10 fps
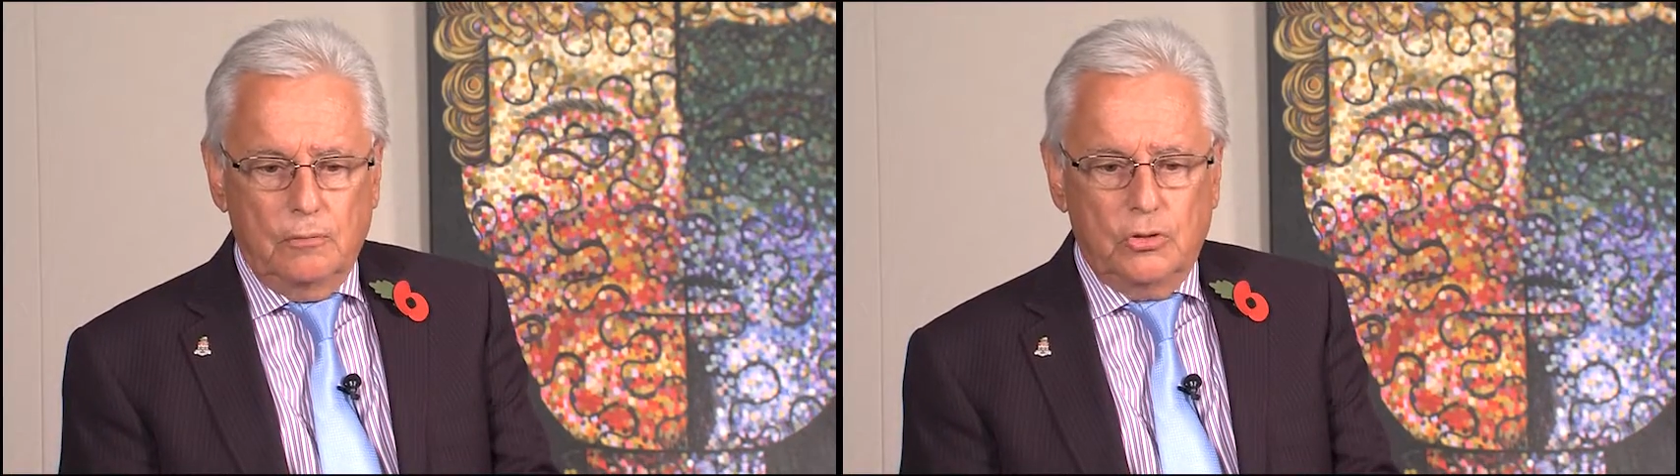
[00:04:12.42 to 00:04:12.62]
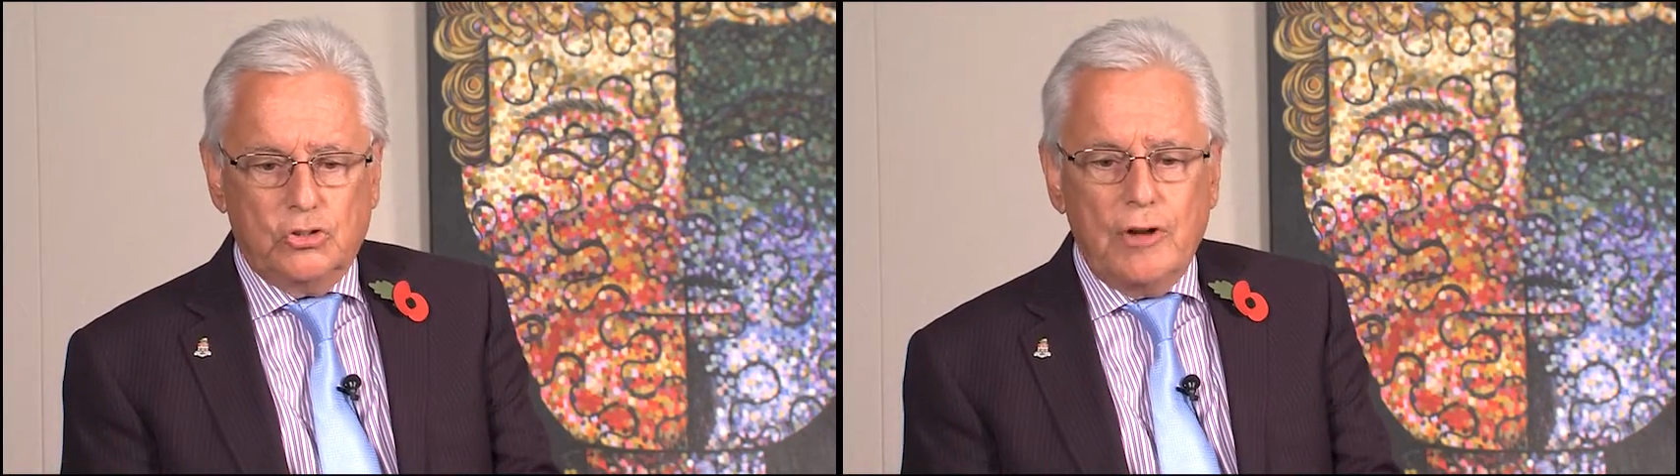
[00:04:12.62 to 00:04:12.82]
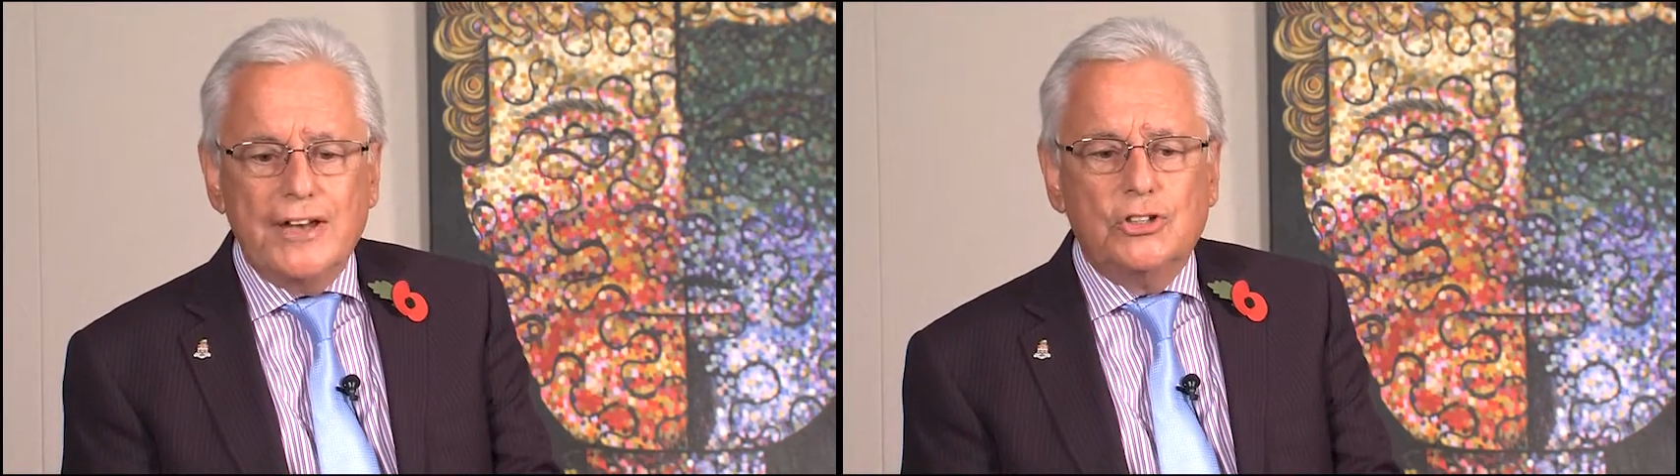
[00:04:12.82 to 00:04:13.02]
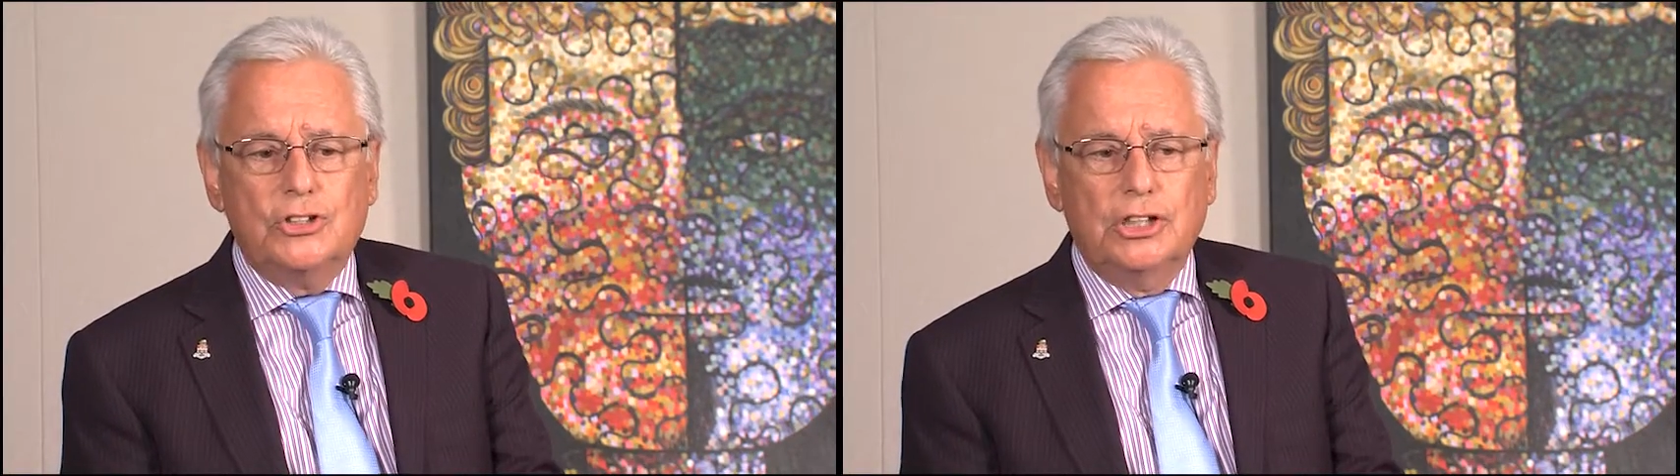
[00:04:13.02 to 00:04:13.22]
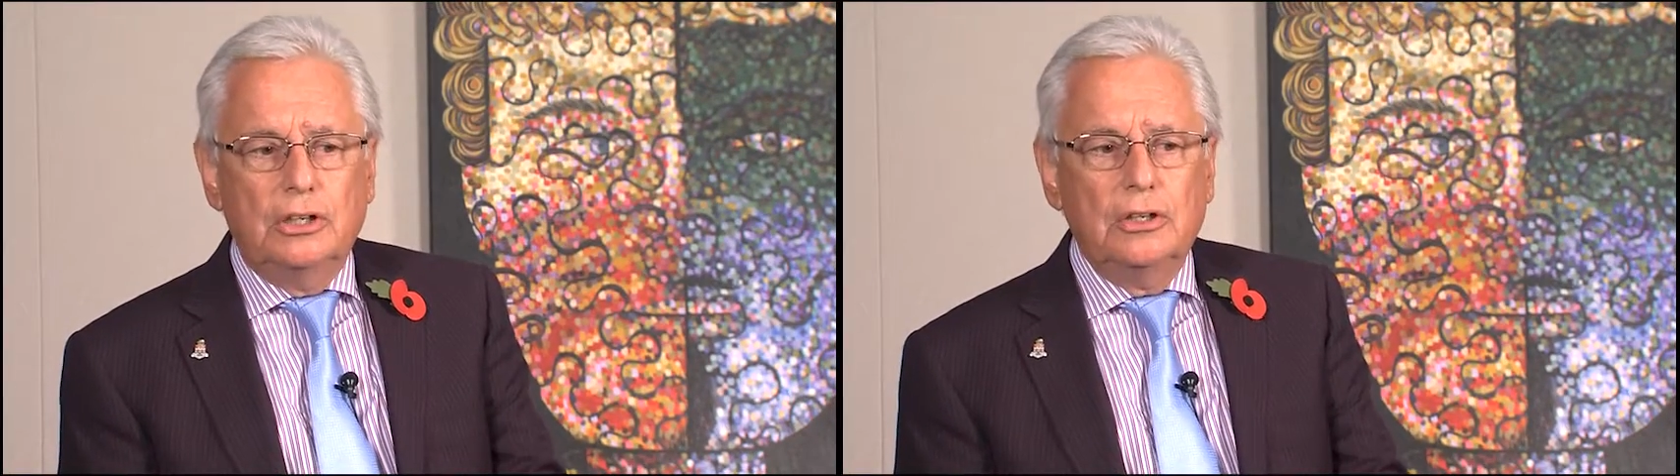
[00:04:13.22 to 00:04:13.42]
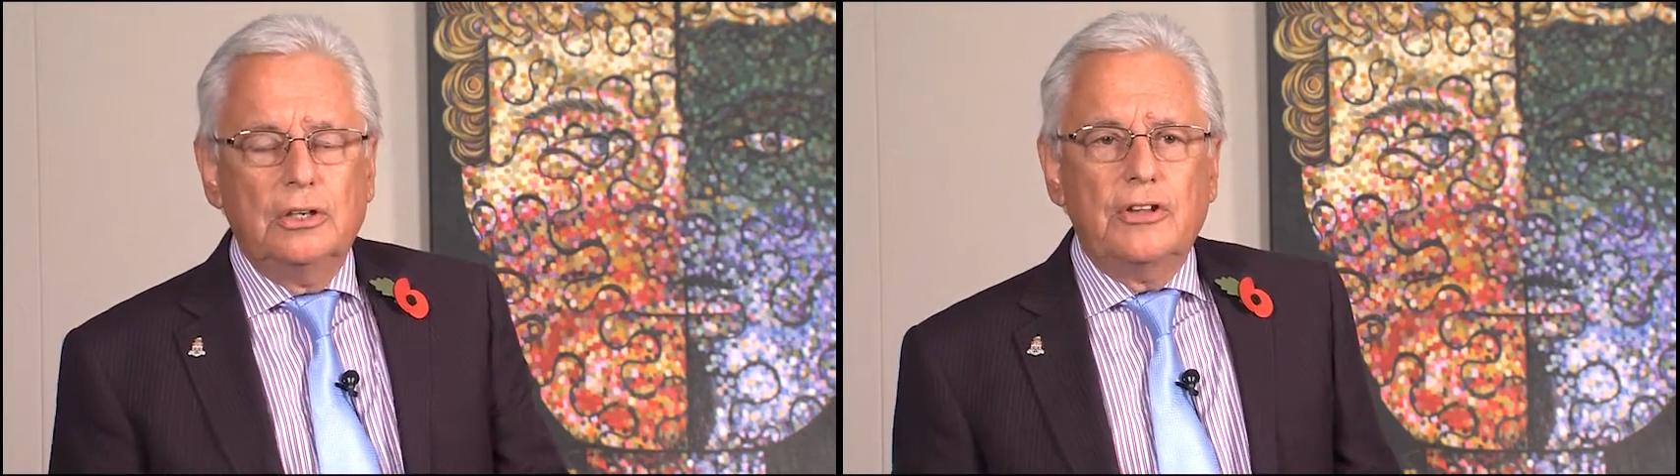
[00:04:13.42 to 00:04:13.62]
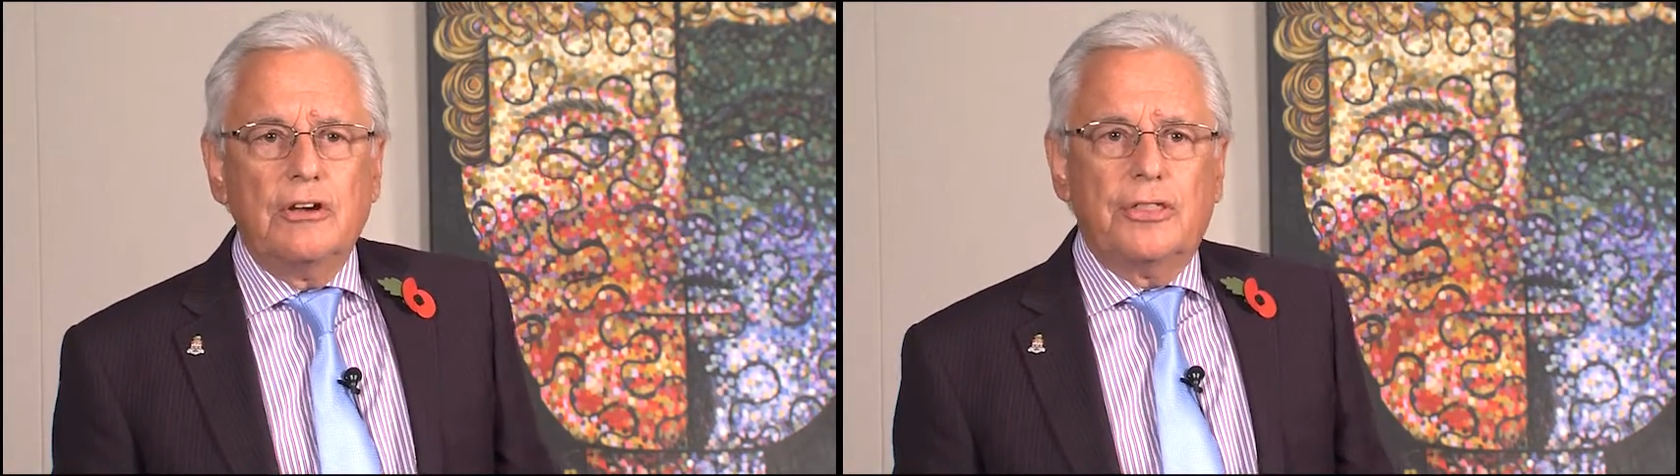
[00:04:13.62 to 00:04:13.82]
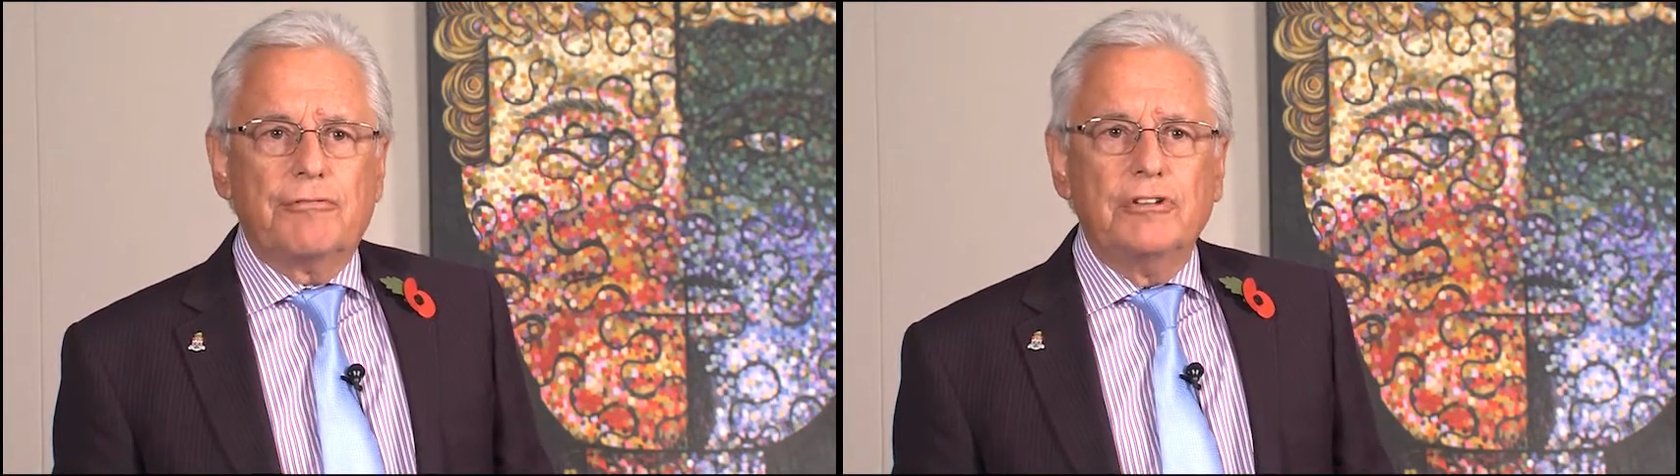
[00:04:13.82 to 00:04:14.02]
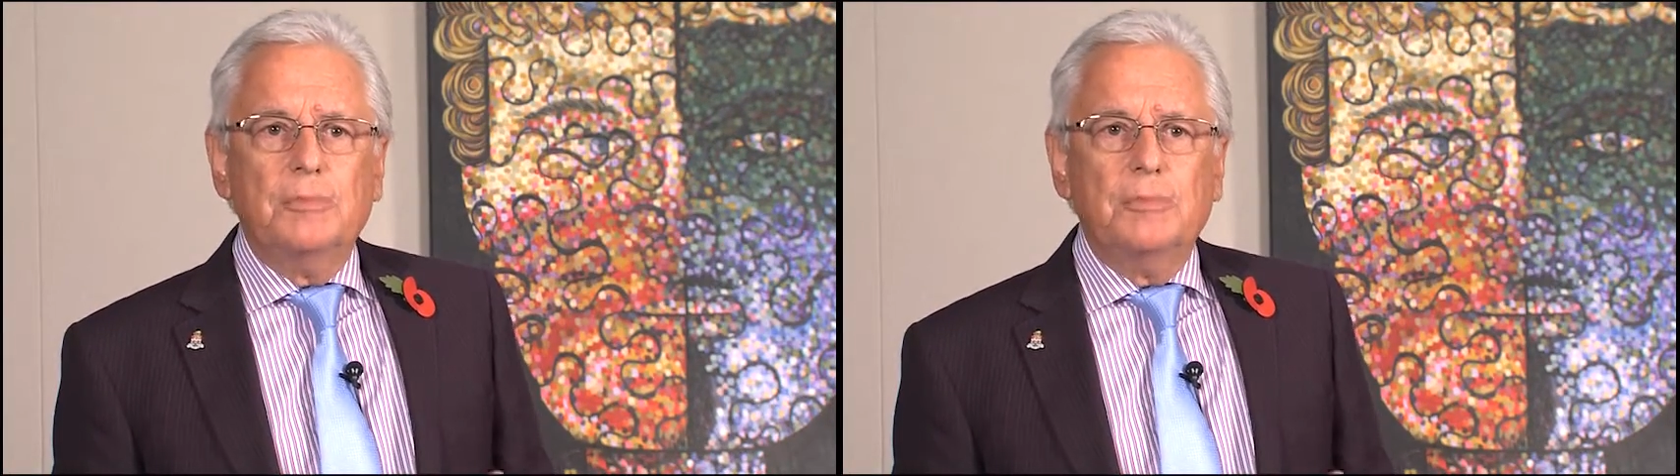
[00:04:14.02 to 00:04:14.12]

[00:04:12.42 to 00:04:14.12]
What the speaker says: strategy, there are 3